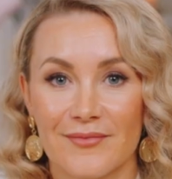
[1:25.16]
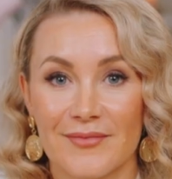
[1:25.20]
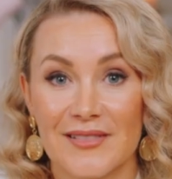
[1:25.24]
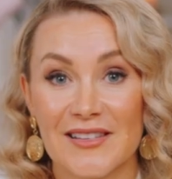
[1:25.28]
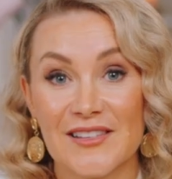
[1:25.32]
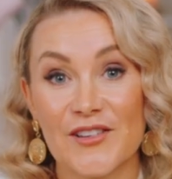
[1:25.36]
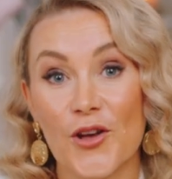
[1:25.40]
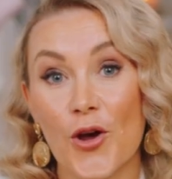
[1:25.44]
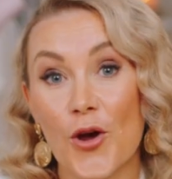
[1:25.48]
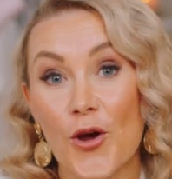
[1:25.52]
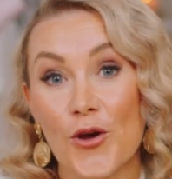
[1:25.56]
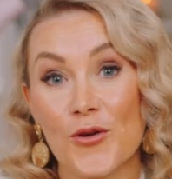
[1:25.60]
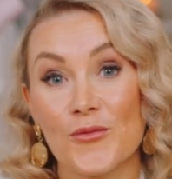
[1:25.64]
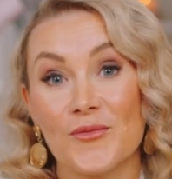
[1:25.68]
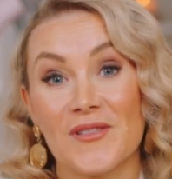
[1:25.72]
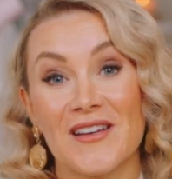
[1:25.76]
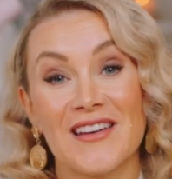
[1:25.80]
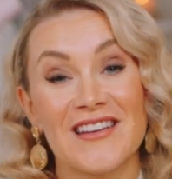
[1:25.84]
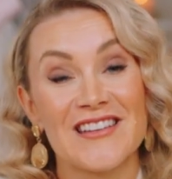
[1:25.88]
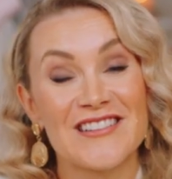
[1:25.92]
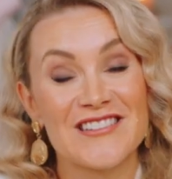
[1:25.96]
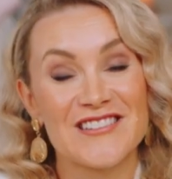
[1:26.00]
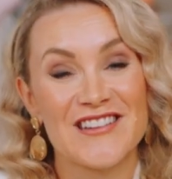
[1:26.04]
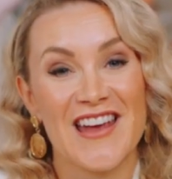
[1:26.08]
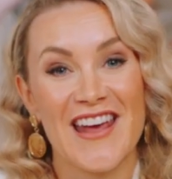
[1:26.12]
So
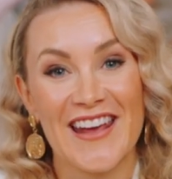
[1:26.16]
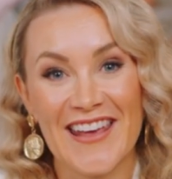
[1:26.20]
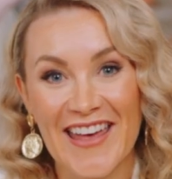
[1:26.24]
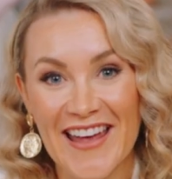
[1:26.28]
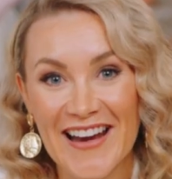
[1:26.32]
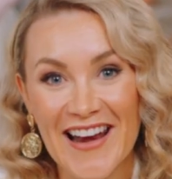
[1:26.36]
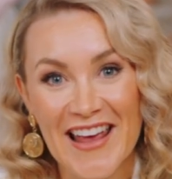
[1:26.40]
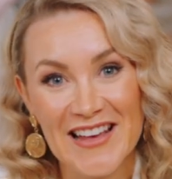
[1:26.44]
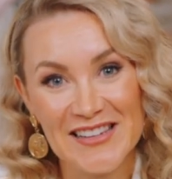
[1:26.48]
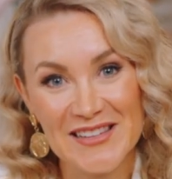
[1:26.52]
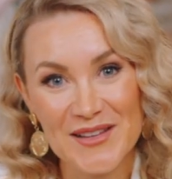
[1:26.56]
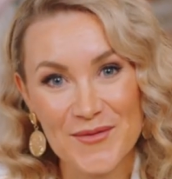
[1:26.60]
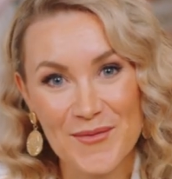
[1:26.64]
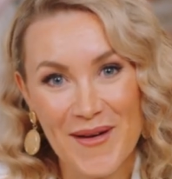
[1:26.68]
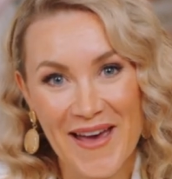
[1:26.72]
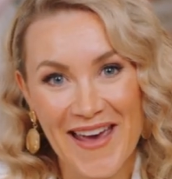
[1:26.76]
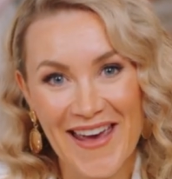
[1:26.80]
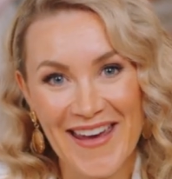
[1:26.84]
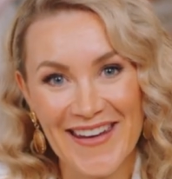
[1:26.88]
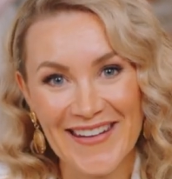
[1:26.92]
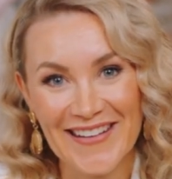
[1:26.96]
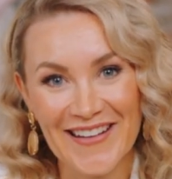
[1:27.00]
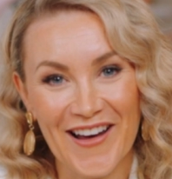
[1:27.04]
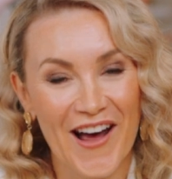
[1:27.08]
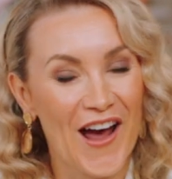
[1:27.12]
check out
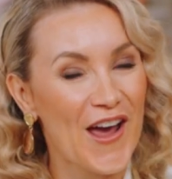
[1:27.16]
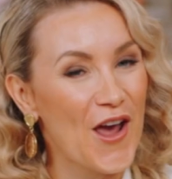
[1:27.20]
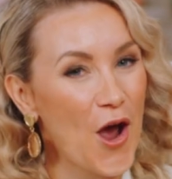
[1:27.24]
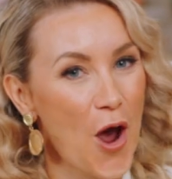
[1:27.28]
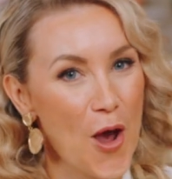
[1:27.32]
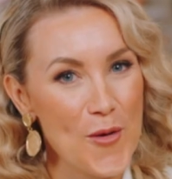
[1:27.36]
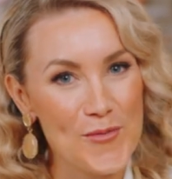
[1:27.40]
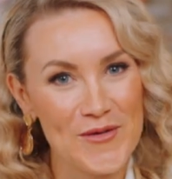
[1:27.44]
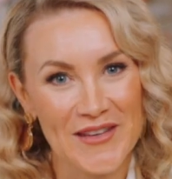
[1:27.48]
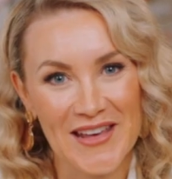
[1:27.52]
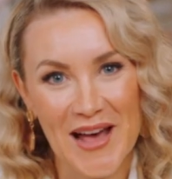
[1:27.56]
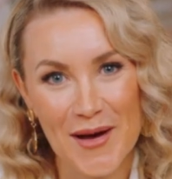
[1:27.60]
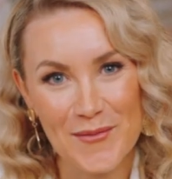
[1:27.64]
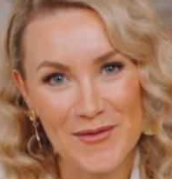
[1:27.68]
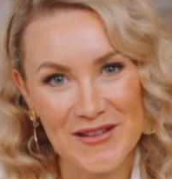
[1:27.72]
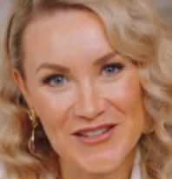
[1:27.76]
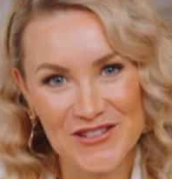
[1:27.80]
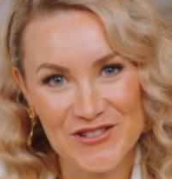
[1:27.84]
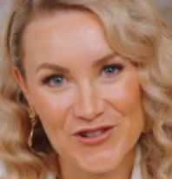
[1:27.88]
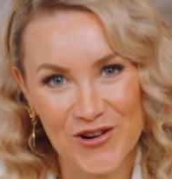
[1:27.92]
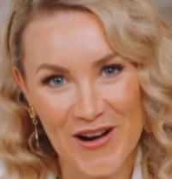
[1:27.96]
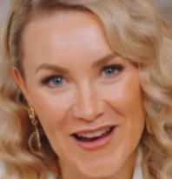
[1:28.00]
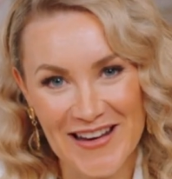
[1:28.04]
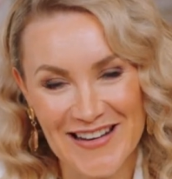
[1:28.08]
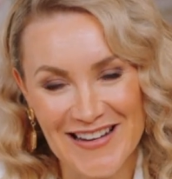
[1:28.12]
SMA. I hope you come and
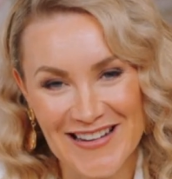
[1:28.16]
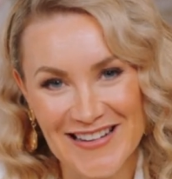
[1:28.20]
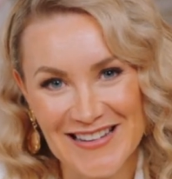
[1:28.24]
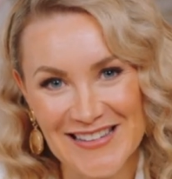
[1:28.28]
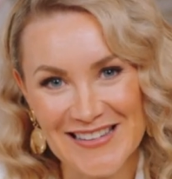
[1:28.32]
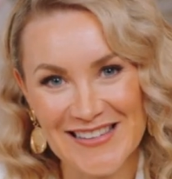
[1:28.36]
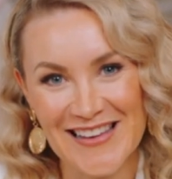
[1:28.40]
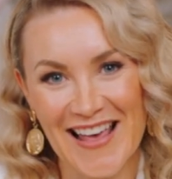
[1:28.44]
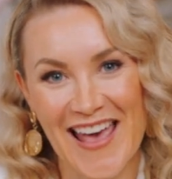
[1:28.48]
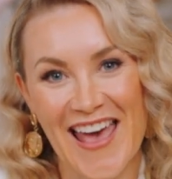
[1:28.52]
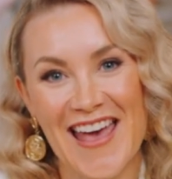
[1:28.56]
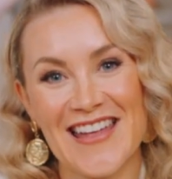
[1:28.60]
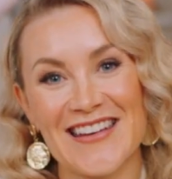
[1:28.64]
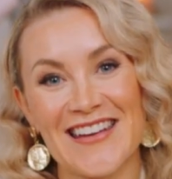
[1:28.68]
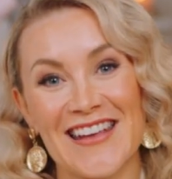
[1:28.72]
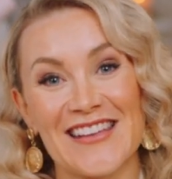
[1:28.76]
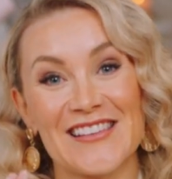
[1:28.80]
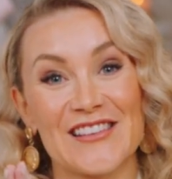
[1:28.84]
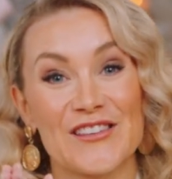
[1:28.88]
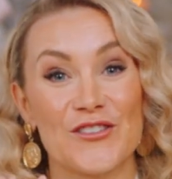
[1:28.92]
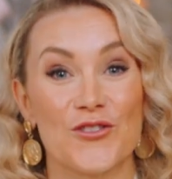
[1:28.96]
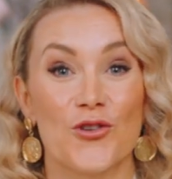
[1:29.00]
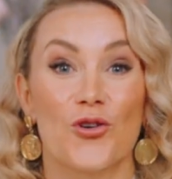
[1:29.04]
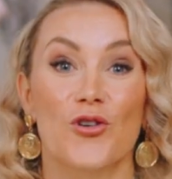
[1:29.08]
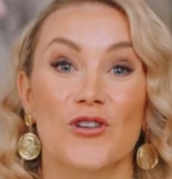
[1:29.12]
join us, and
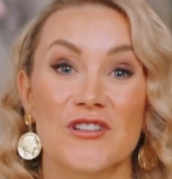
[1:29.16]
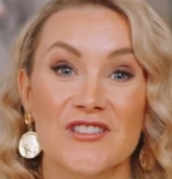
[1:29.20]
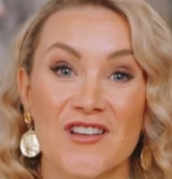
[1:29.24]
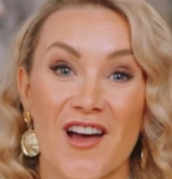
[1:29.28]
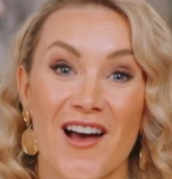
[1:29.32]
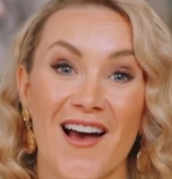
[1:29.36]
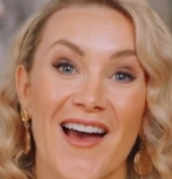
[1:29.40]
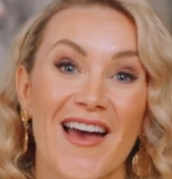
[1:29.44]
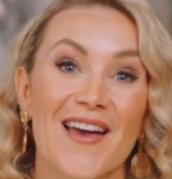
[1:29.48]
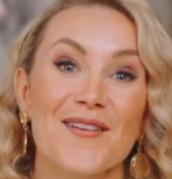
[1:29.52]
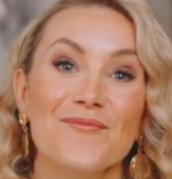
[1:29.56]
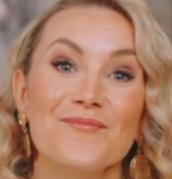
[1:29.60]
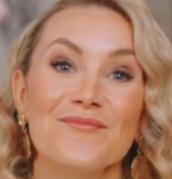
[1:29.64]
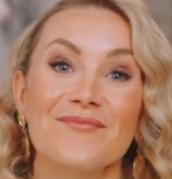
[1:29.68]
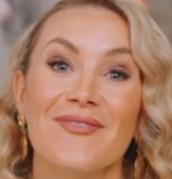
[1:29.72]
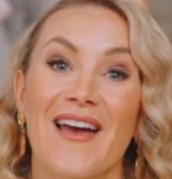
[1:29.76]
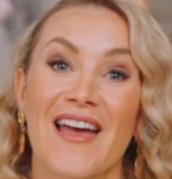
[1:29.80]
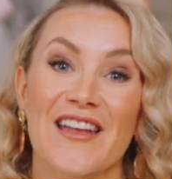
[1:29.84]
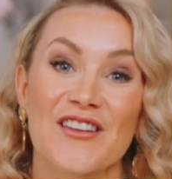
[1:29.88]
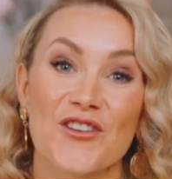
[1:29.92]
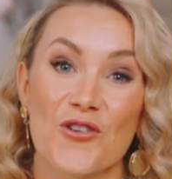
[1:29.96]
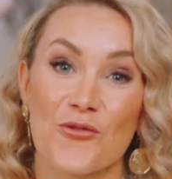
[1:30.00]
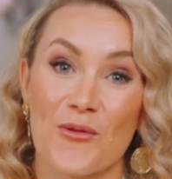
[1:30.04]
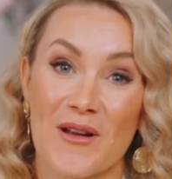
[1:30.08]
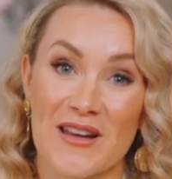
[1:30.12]
it's your time
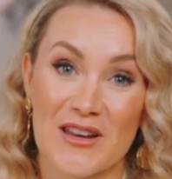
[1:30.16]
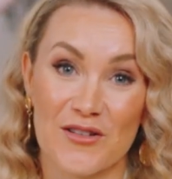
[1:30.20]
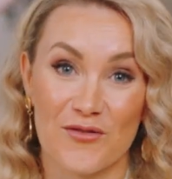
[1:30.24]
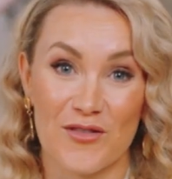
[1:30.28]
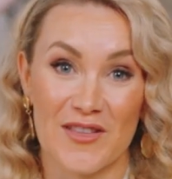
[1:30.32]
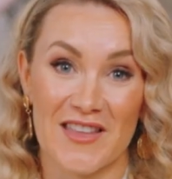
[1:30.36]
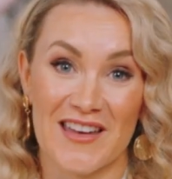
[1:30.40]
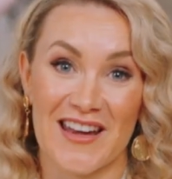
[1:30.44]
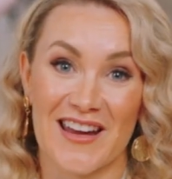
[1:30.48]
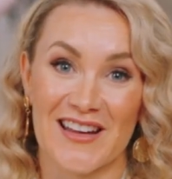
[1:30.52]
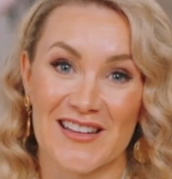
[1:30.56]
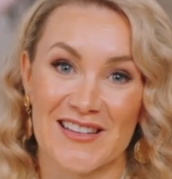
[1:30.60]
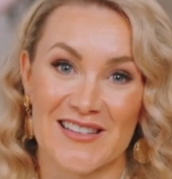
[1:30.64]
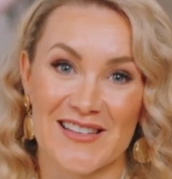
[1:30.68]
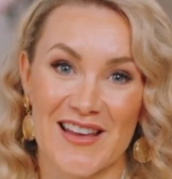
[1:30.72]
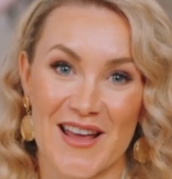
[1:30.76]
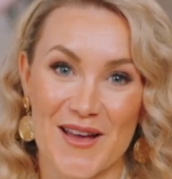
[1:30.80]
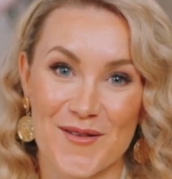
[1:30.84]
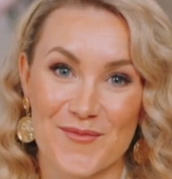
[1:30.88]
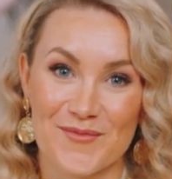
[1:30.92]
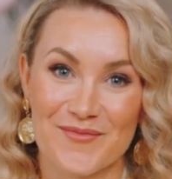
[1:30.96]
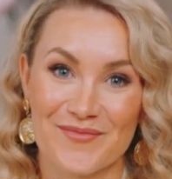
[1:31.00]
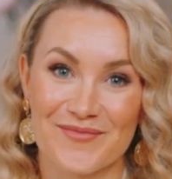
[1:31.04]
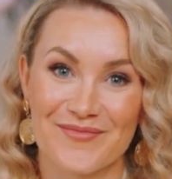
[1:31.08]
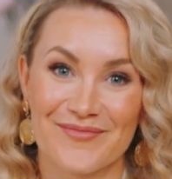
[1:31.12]
and you're ready for the next
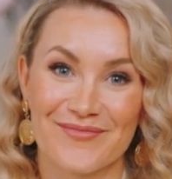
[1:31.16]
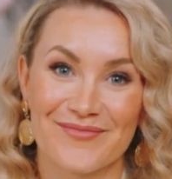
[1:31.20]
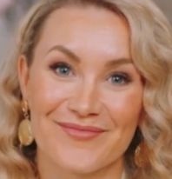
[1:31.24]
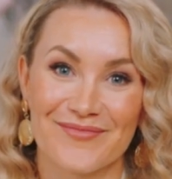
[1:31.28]
step.